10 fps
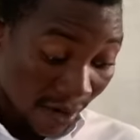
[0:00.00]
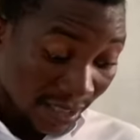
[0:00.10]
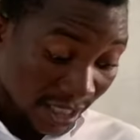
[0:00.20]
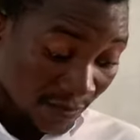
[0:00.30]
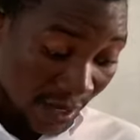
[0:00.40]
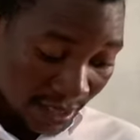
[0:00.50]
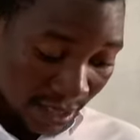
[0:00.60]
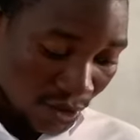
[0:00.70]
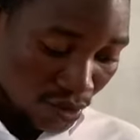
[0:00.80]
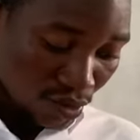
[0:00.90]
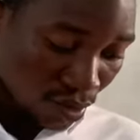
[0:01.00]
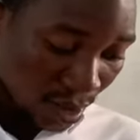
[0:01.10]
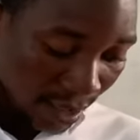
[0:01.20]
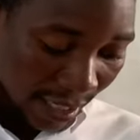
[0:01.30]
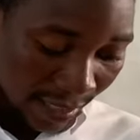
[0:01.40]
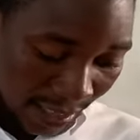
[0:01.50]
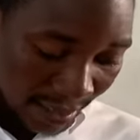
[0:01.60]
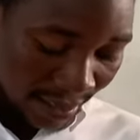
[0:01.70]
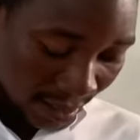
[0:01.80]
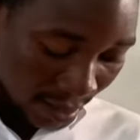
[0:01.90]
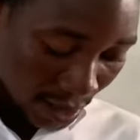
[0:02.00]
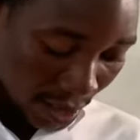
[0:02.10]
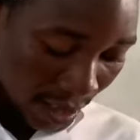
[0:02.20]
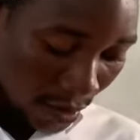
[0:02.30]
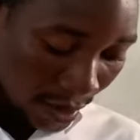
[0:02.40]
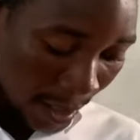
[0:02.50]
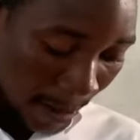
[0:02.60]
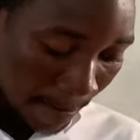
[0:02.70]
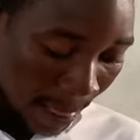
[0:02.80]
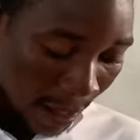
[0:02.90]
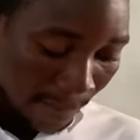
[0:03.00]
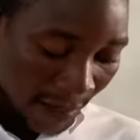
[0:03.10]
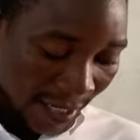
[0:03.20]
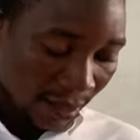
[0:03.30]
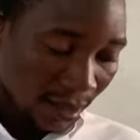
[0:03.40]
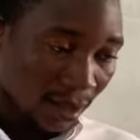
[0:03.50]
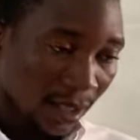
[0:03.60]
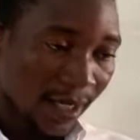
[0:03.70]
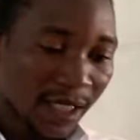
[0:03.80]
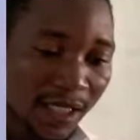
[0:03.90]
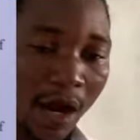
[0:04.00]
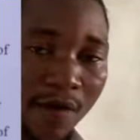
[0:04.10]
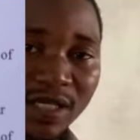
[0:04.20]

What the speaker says: expenses to the net sales. Is that okay? But then the indirect